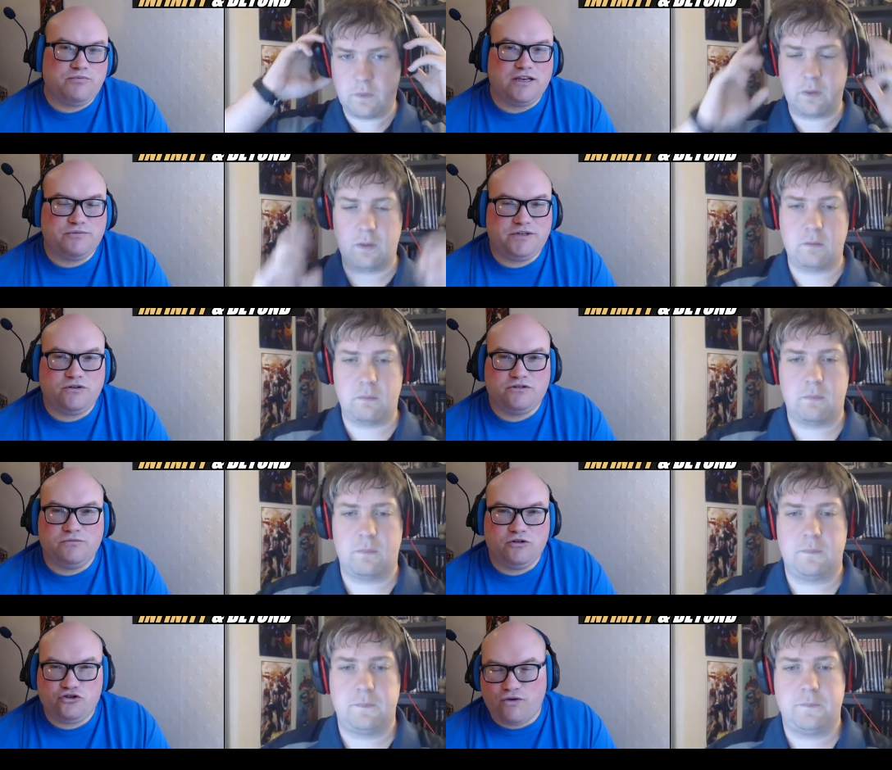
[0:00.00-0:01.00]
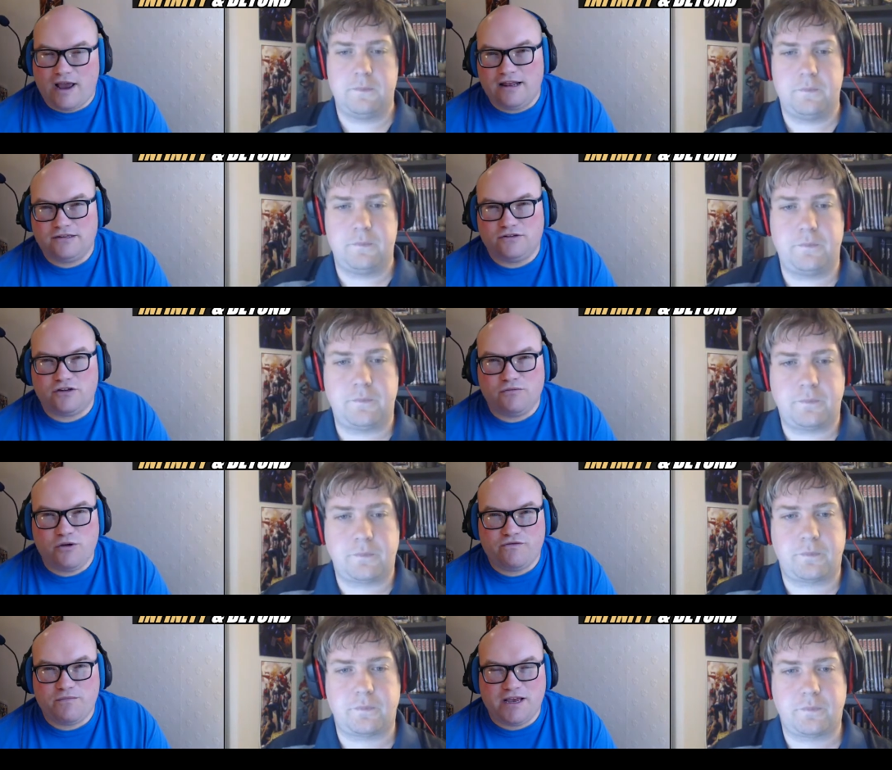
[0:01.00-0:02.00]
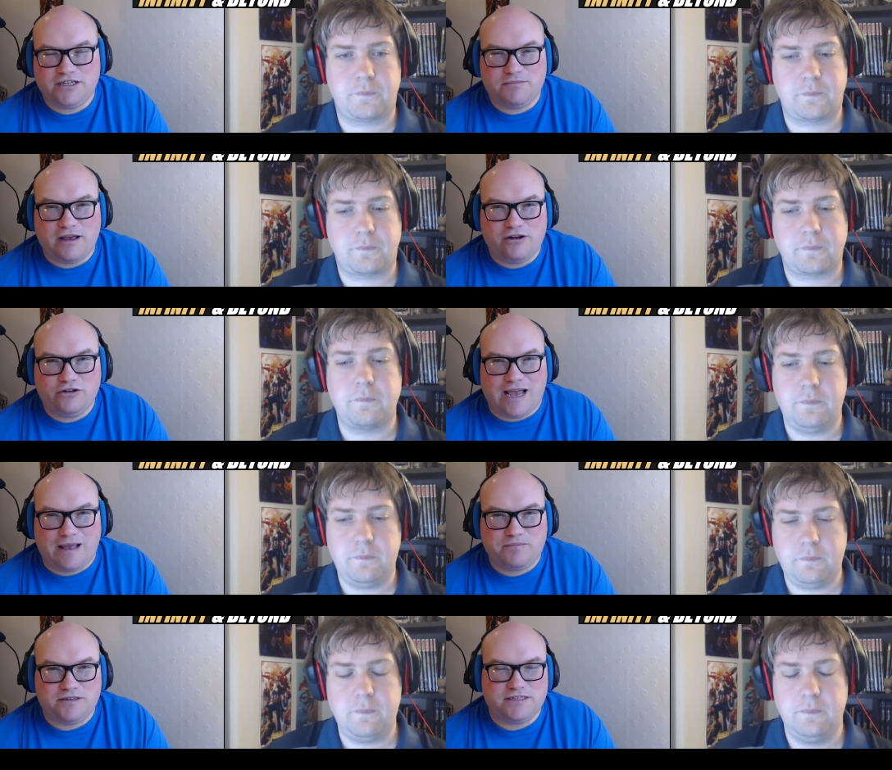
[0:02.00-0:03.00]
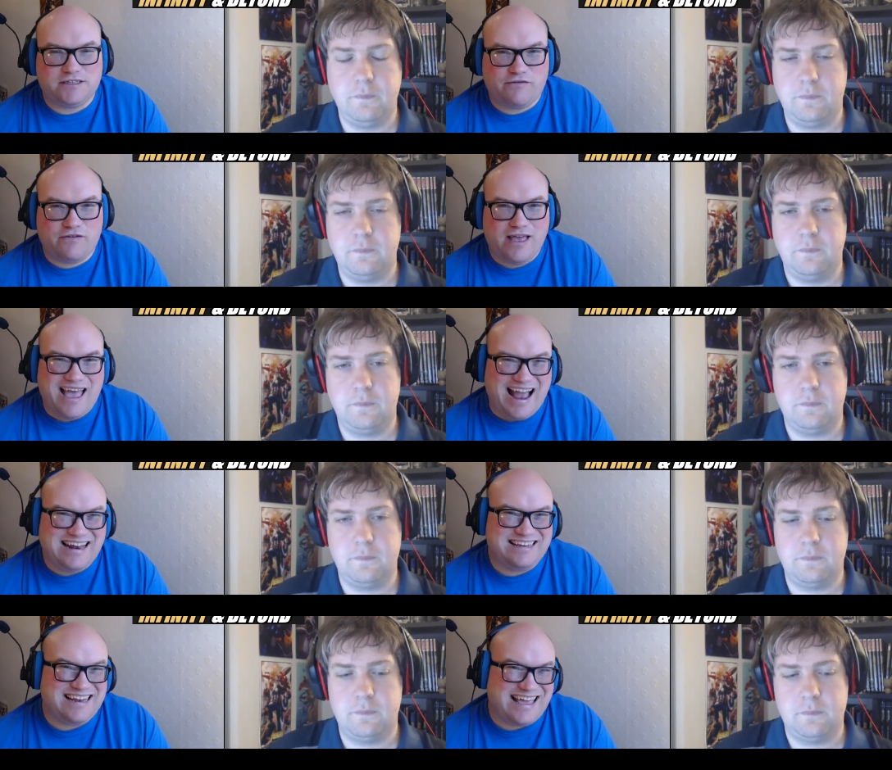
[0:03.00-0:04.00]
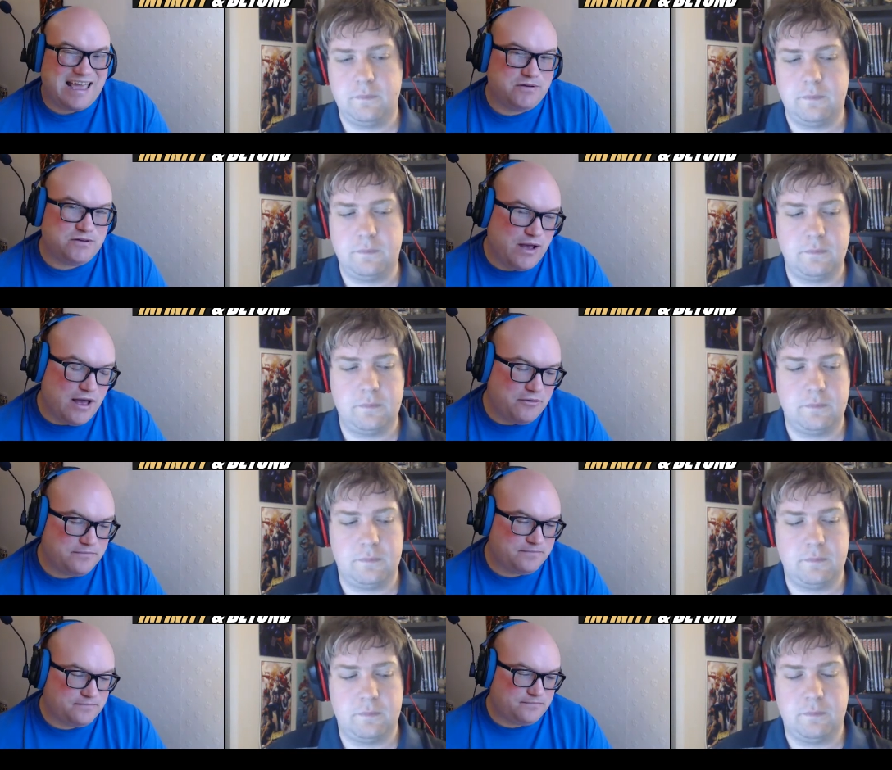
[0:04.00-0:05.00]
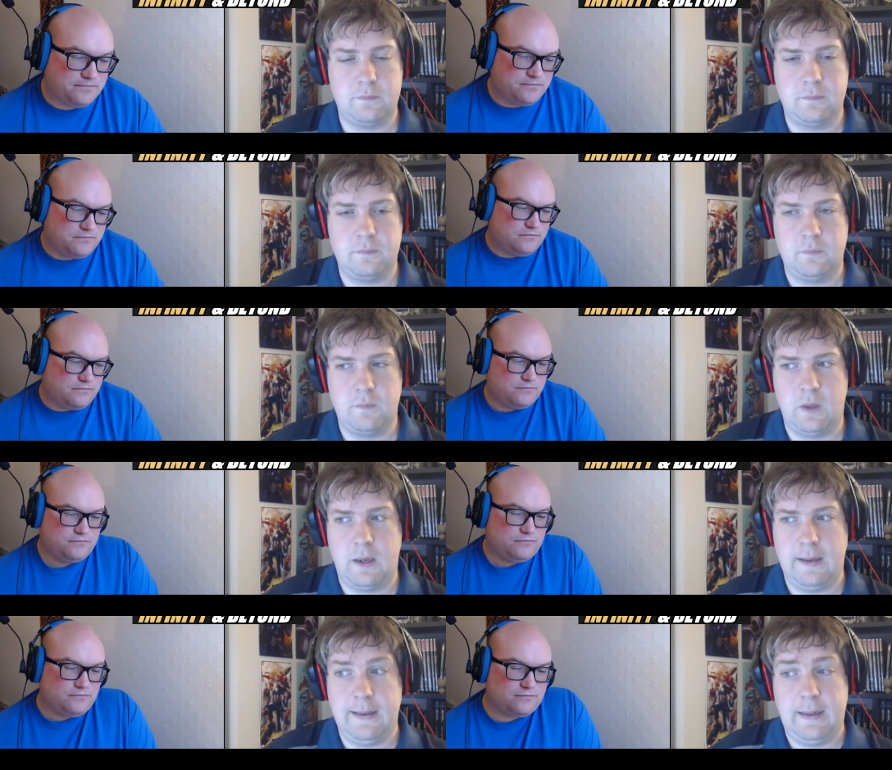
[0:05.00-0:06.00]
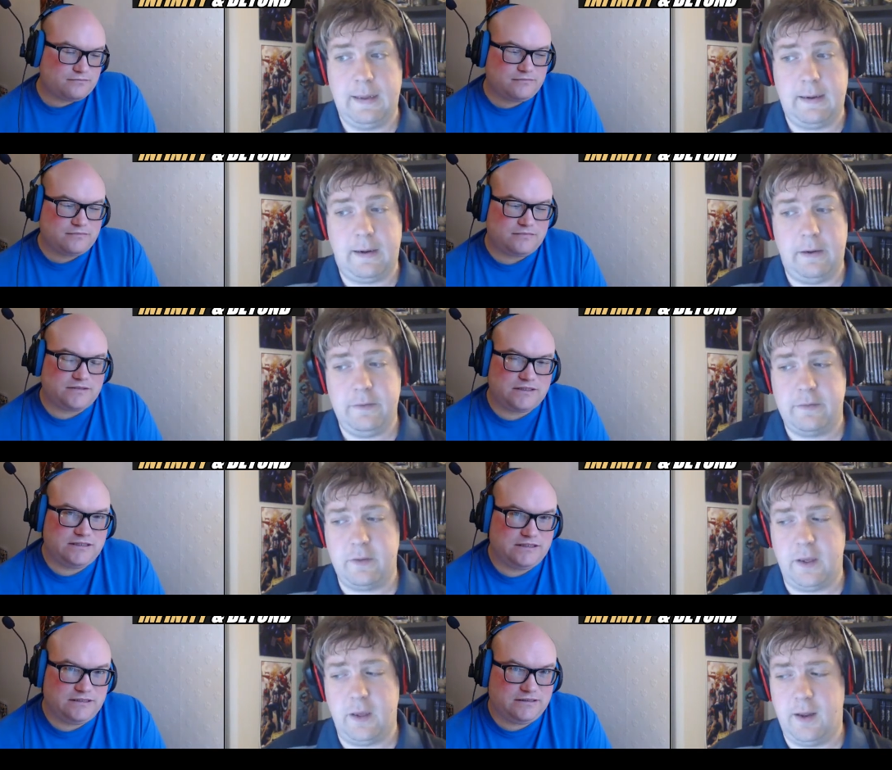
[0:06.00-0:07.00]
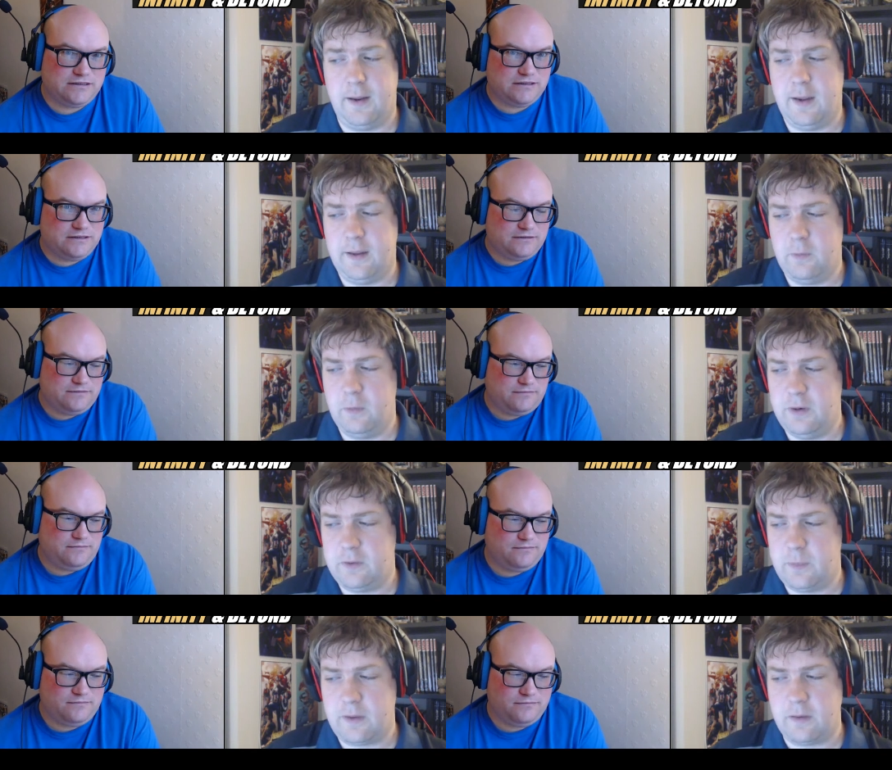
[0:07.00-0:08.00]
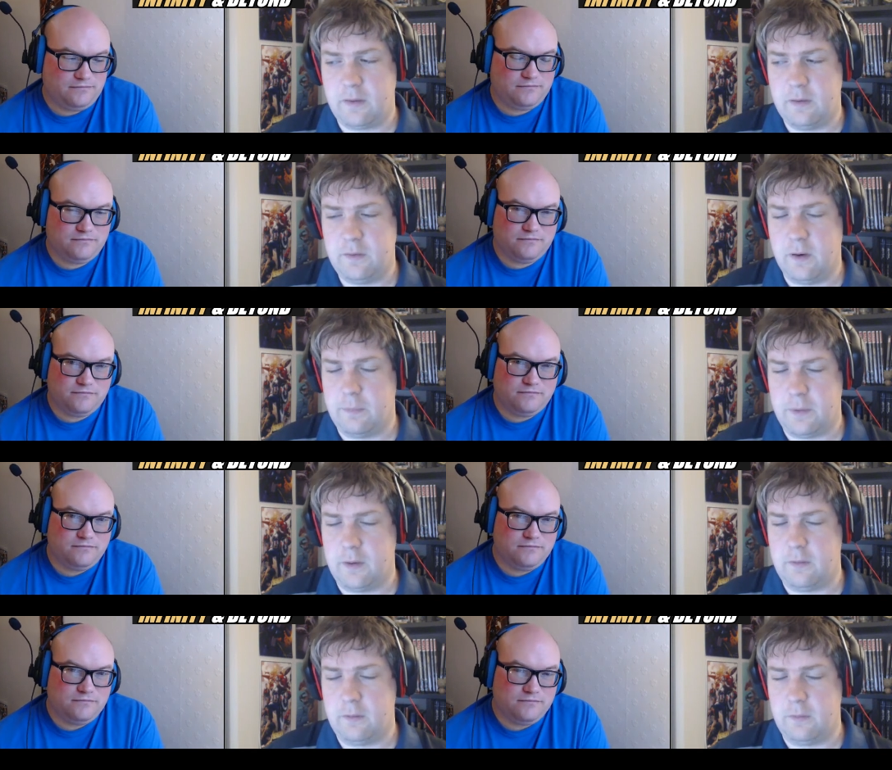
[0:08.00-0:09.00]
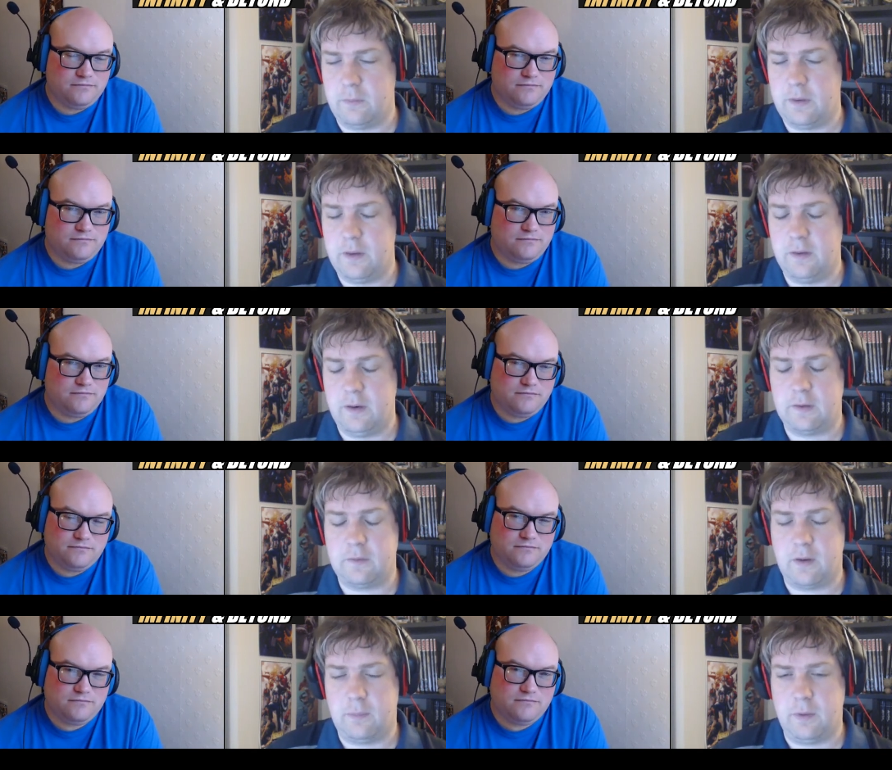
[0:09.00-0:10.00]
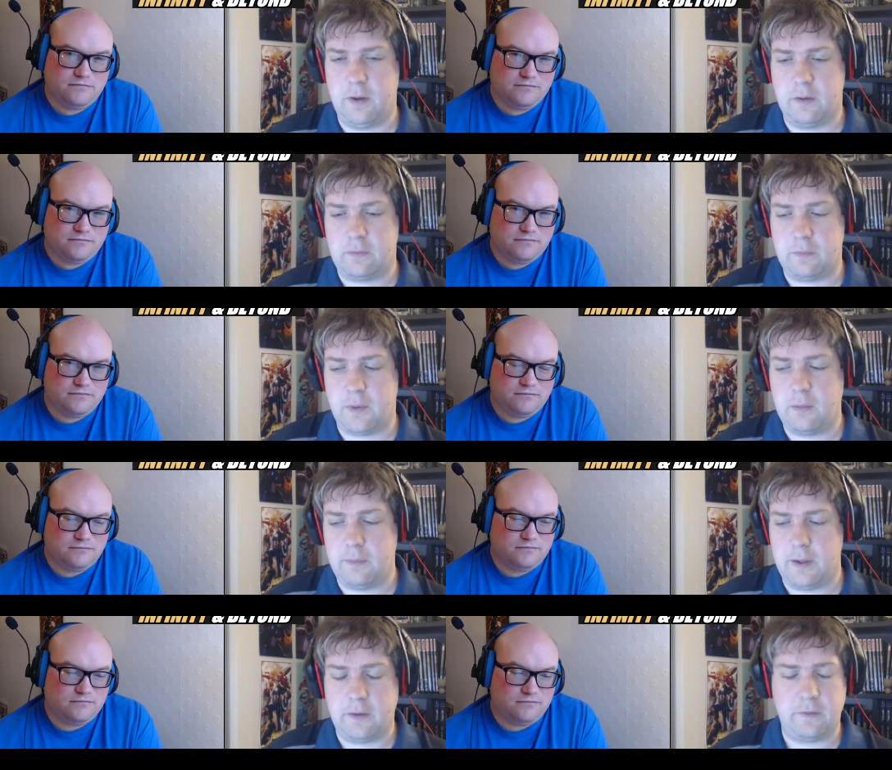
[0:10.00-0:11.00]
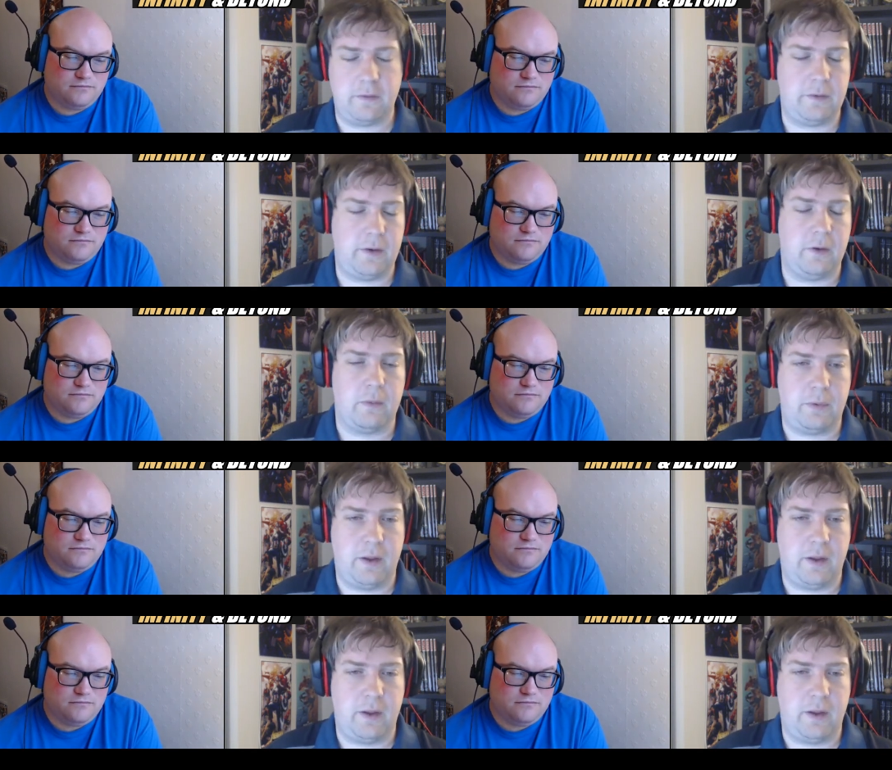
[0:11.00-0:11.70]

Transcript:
Speaker 1: if we saw some new trailers or some new information about new chapters and stuff added to that game as well.
Speaker 2: Honestly, uh, and I wouldn't expect it this year, but within the next couple of years, we'll probably actually see a replacement